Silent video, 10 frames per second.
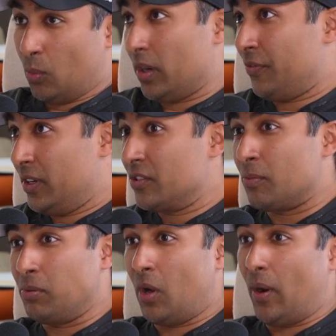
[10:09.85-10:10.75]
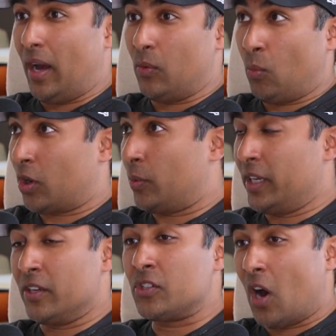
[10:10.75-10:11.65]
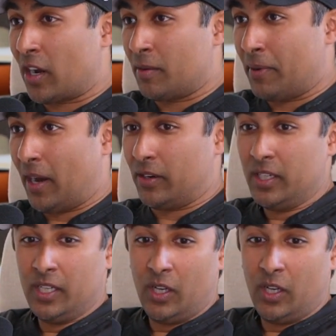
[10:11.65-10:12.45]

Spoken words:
What if it is a blowout? What are we going to talk about?